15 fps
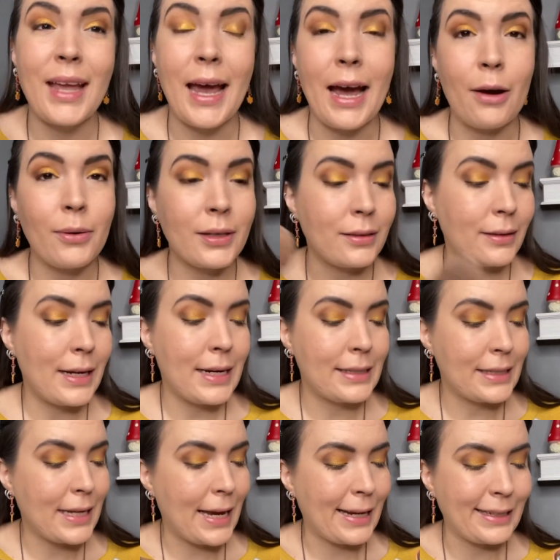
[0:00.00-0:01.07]
Hourglass
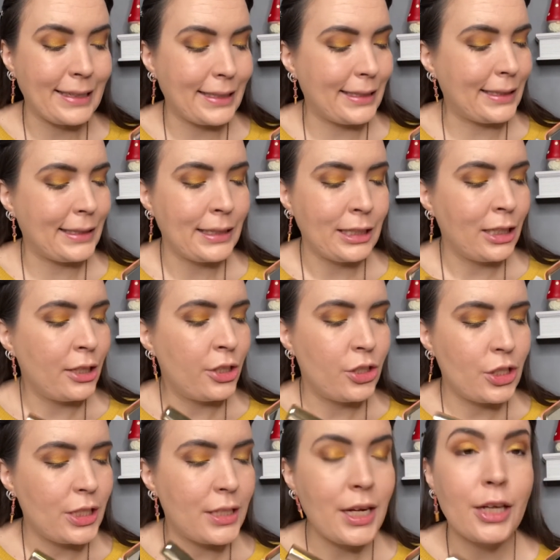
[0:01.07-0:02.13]
kind of,
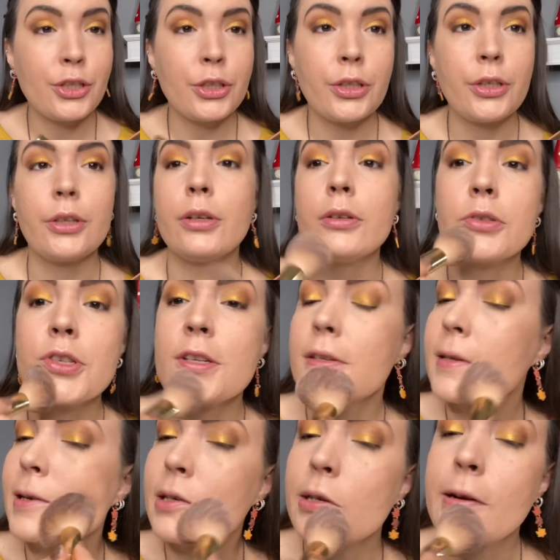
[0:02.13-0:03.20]
she's not your girl. She's
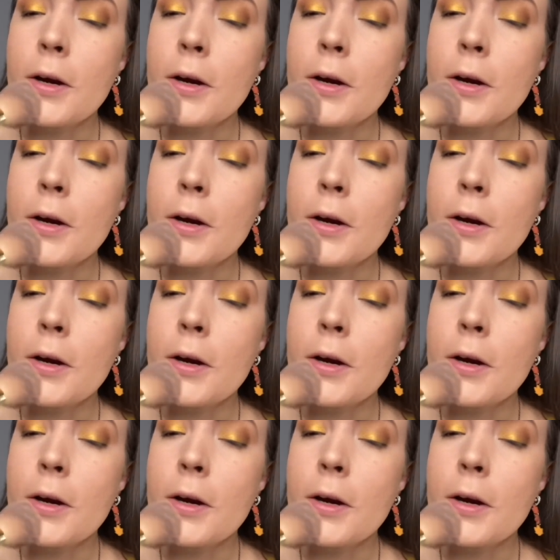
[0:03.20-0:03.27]
not your